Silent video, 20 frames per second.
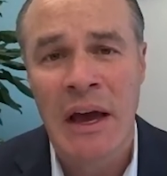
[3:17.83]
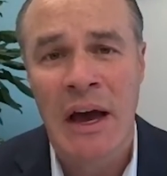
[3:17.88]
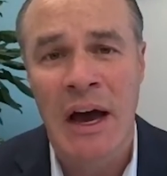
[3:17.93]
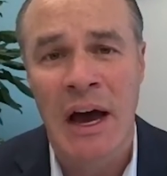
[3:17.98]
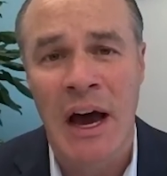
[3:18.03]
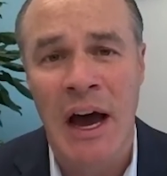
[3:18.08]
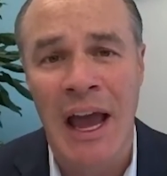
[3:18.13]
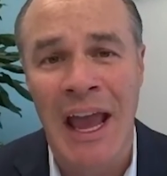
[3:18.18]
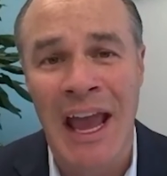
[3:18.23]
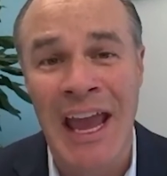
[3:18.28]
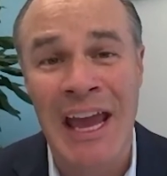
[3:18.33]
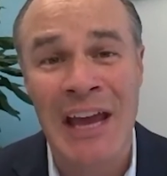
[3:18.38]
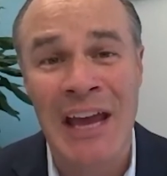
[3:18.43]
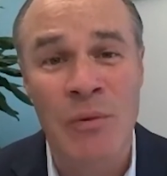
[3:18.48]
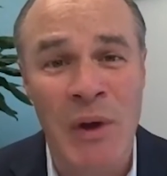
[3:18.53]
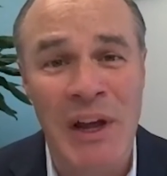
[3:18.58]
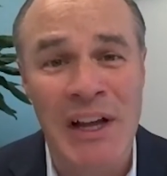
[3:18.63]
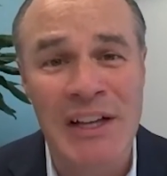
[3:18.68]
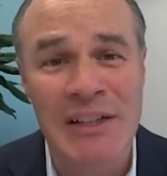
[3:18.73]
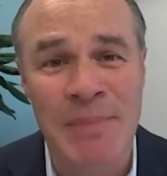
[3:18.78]
And
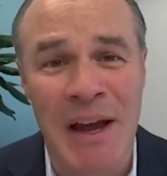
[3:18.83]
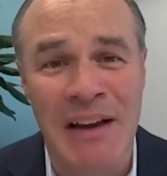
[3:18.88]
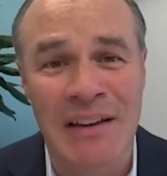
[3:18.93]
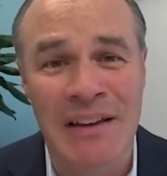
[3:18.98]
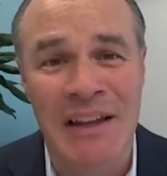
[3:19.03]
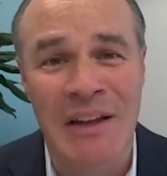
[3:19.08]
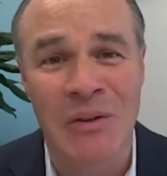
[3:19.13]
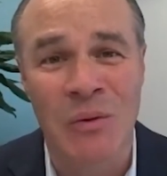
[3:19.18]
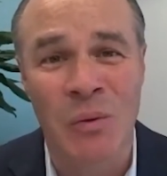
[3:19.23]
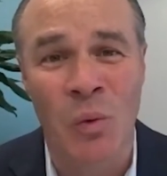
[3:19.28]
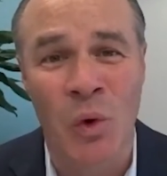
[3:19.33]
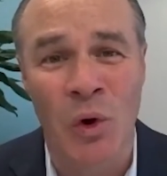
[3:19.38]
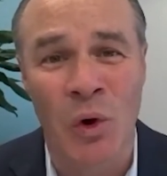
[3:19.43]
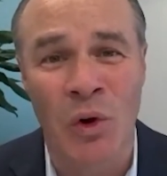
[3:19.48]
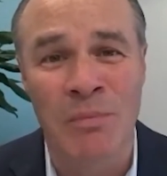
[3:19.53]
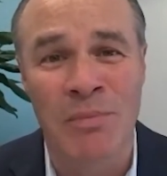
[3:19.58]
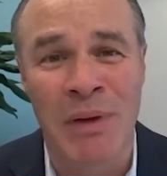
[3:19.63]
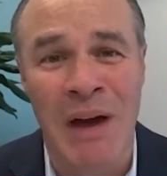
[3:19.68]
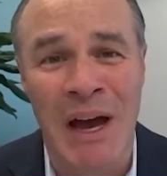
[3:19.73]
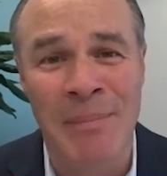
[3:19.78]
we expect that
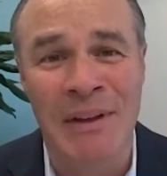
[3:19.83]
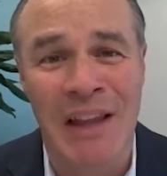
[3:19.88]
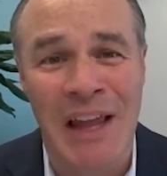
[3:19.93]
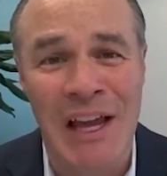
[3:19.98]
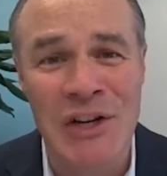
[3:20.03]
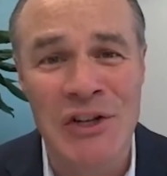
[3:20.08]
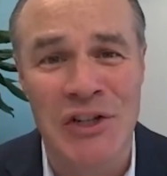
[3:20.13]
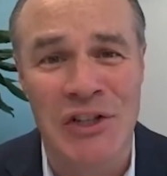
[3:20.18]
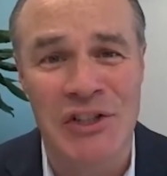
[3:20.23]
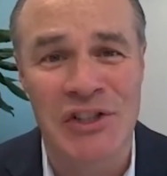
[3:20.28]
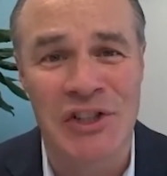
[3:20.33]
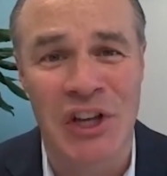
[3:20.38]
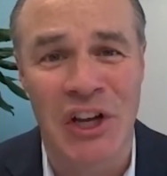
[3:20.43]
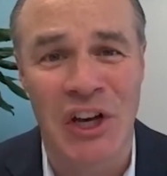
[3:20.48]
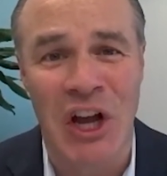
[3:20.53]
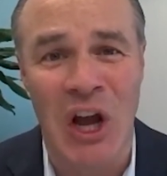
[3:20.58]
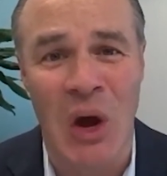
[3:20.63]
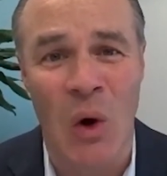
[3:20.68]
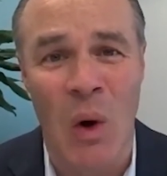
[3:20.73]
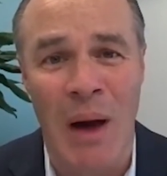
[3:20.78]
world population is going
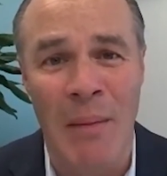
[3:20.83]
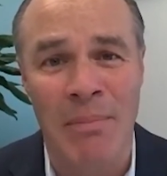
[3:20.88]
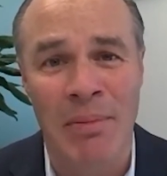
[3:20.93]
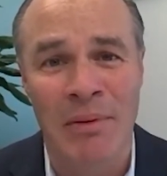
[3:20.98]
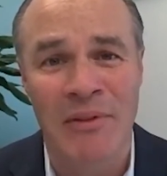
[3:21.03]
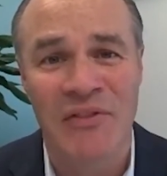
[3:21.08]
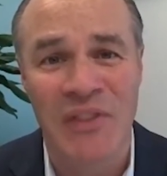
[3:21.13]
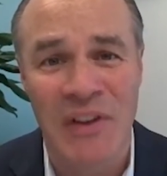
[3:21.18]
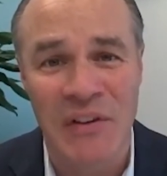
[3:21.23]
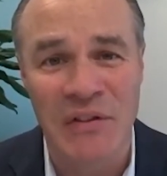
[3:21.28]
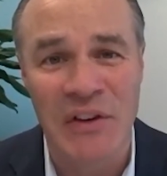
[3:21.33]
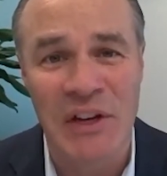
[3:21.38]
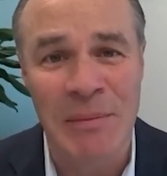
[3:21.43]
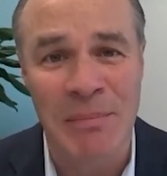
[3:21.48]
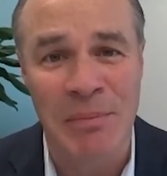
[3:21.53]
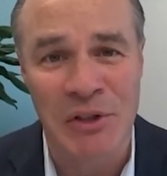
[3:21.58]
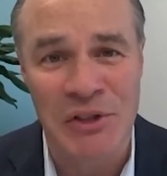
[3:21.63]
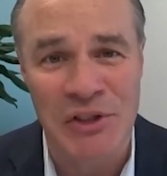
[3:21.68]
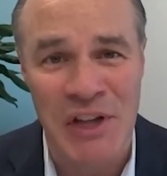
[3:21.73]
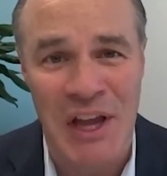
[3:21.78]
to go up
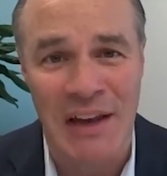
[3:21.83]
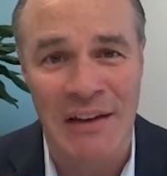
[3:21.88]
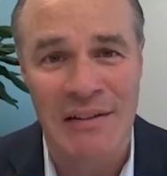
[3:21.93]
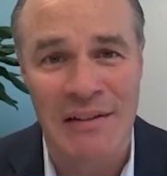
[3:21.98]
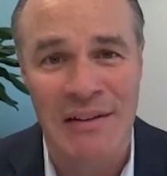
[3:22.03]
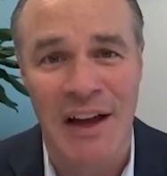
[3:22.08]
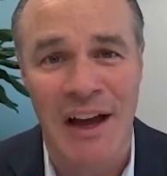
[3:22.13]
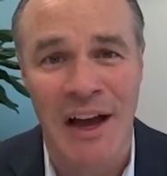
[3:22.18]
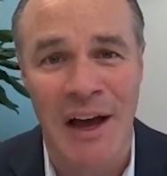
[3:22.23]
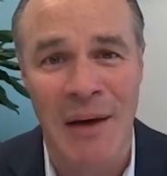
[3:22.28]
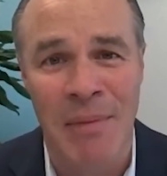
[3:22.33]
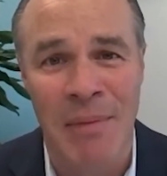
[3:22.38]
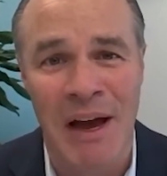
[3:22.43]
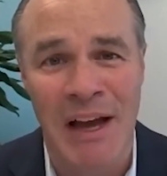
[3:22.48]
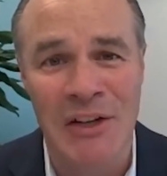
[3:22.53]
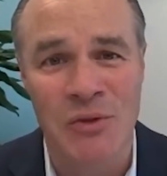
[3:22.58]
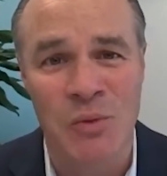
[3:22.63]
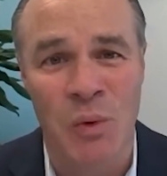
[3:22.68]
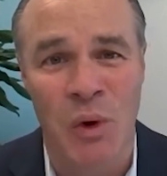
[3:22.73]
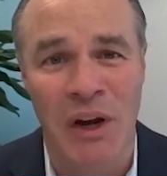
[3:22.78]
50%
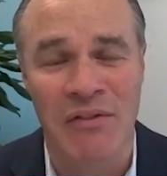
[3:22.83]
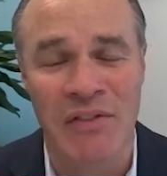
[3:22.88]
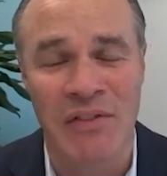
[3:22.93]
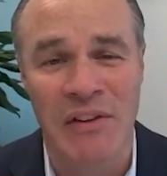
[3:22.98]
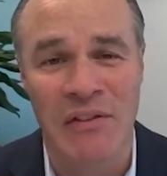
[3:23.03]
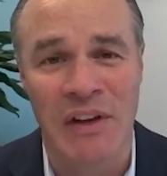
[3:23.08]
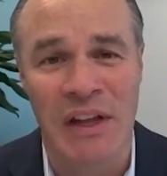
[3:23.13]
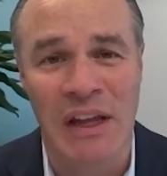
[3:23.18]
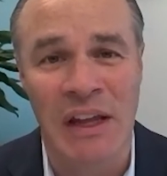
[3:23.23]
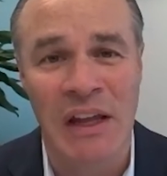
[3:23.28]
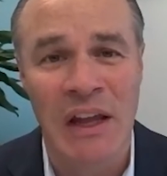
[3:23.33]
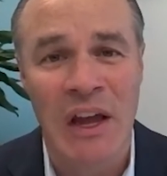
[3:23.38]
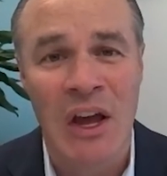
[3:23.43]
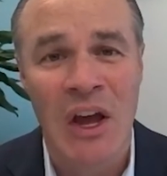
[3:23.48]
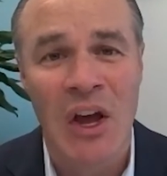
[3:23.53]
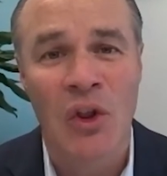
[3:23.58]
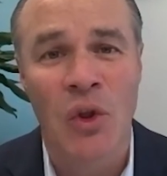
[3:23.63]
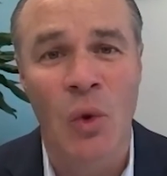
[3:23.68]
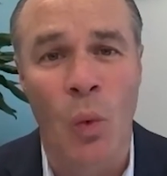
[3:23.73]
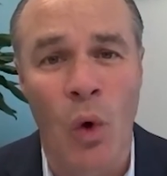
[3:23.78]
by 2050.
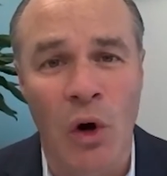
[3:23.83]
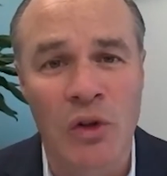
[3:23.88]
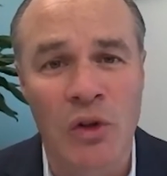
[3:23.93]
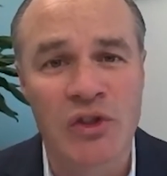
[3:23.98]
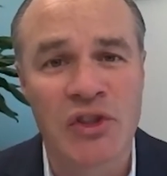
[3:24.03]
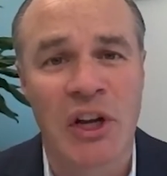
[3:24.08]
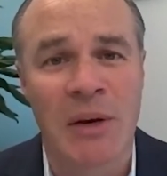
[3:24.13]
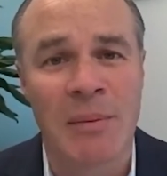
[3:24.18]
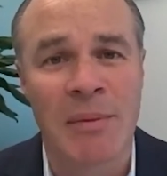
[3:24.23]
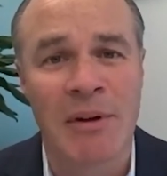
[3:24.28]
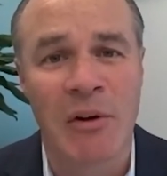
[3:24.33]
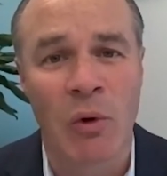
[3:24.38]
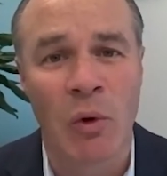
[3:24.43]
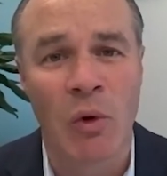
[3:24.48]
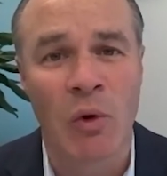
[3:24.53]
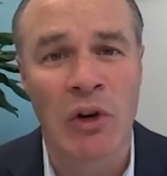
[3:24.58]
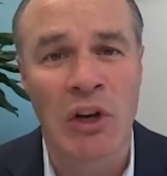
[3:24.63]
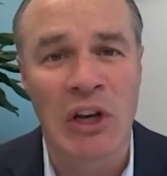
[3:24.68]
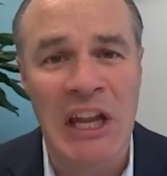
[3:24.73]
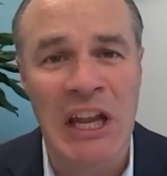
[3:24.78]
The world's going to
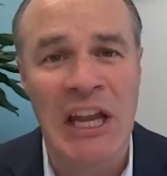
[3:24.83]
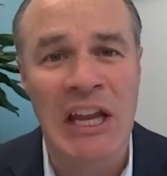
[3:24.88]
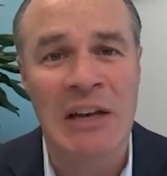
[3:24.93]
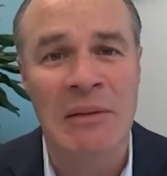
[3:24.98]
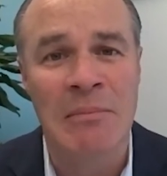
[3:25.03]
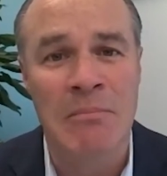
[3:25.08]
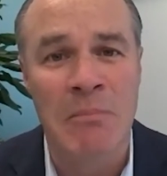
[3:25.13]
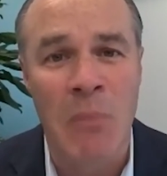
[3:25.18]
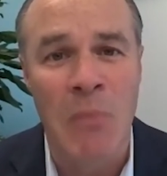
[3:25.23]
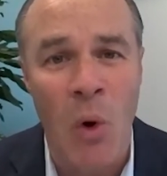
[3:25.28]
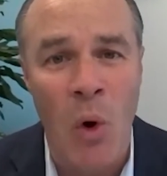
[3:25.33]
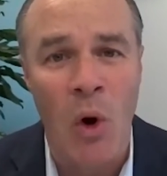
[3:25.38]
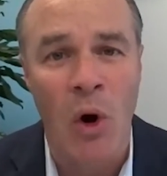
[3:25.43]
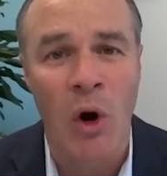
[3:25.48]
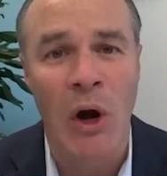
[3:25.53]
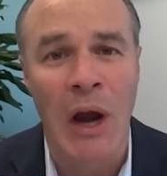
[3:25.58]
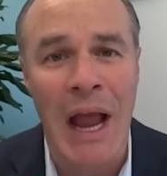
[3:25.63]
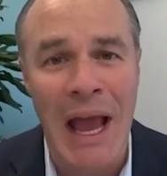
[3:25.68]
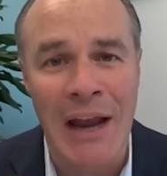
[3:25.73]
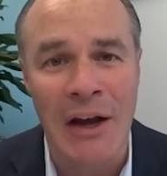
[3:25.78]
need
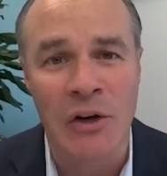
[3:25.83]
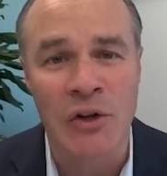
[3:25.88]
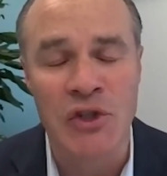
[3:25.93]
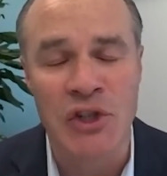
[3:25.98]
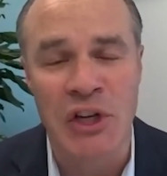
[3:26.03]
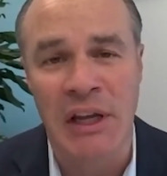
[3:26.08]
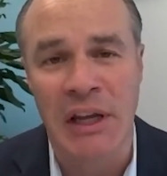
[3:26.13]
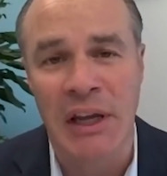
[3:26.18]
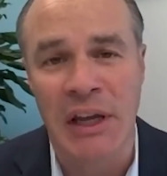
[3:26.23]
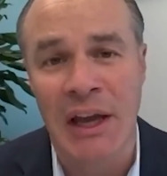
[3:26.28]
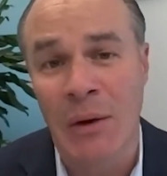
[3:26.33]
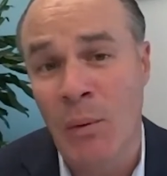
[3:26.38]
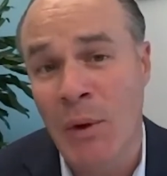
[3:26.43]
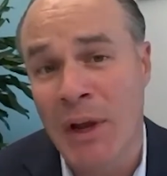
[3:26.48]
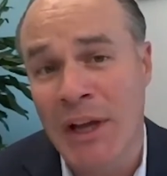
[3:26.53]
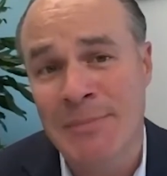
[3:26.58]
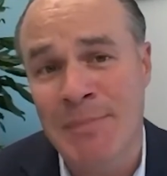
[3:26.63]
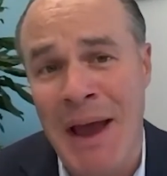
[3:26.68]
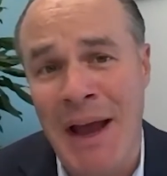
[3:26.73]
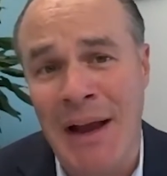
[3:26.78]
more energy. And we
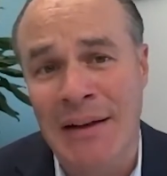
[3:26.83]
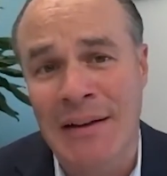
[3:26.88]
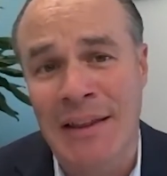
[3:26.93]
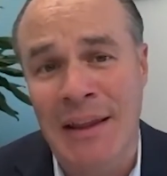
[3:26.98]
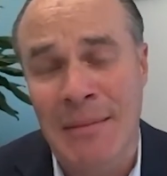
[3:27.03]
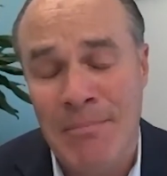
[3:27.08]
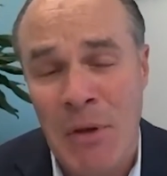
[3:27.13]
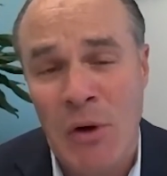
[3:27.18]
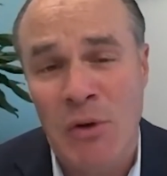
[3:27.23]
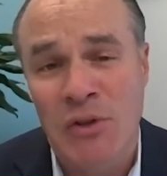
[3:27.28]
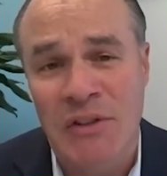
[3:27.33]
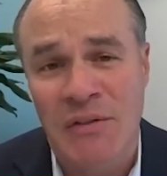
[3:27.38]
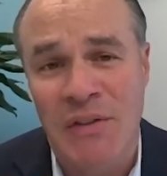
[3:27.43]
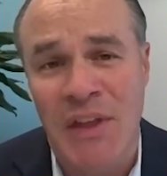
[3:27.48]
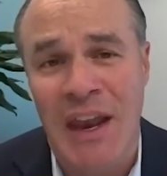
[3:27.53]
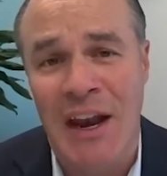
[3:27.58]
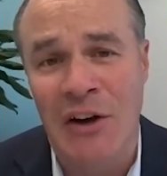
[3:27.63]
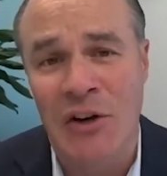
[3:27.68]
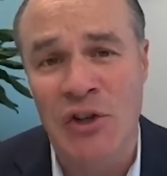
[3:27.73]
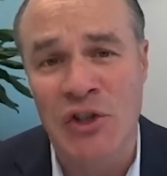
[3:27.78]
expect that most of
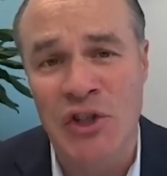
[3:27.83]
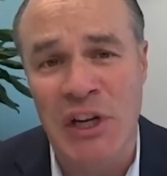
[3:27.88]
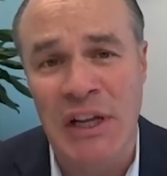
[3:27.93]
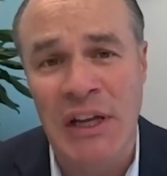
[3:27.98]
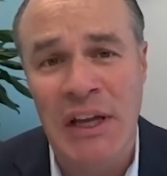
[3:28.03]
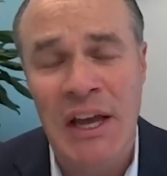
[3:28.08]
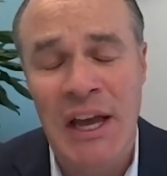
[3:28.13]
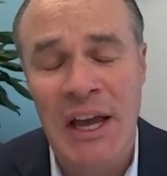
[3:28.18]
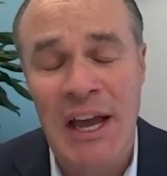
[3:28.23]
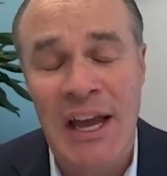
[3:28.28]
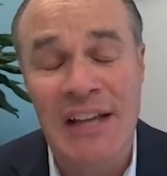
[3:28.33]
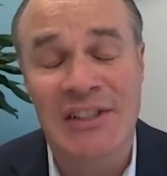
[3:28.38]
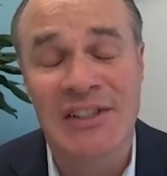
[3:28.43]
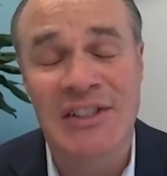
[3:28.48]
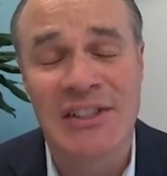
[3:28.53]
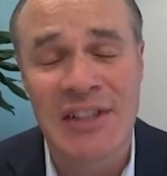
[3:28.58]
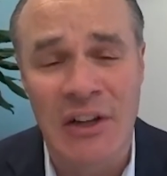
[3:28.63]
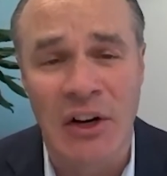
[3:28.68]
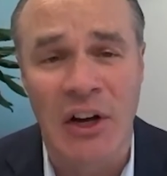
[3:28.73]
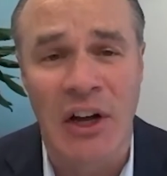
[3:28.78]
that energy is
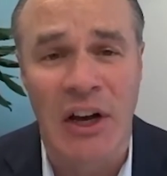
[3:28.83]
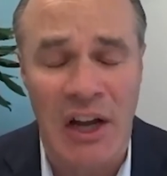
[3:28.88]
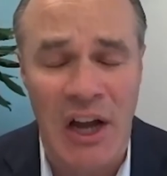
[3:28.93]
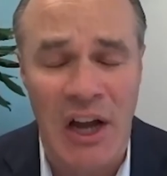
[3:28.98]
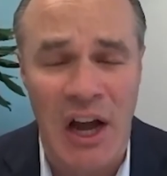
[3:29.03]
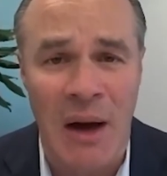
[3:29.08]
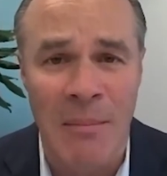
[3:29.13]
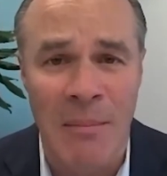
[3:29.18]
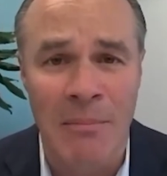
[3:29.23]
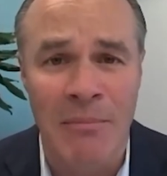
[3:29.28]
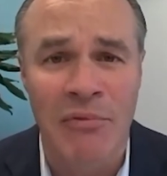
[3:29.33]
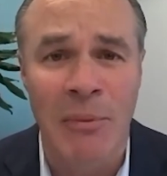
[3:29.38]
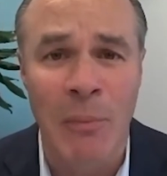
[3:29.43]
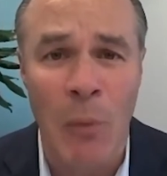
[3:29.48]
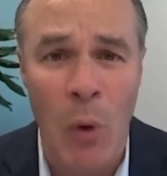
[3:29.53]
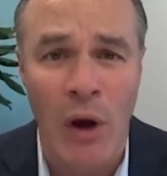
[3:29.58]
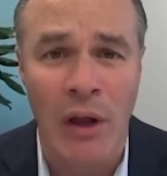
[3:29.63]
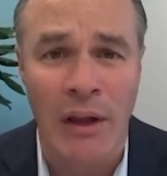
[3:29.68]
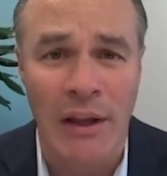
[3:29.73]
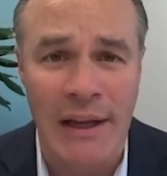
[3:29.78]
still going to come from
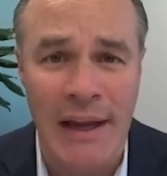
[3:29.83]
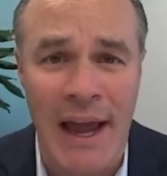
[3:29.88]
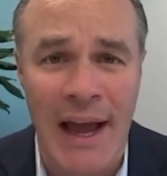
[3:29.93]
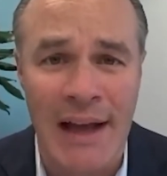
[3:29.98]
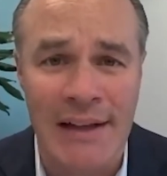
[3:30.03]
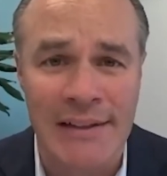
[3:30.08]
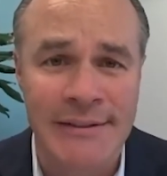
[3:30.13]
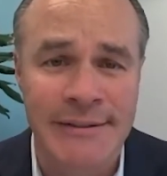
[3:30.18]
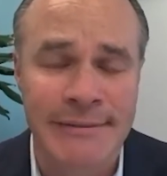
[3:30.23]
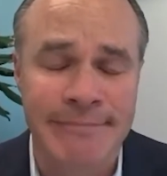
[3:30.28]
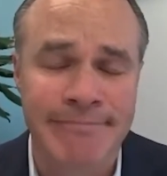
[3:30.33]
oil and gas.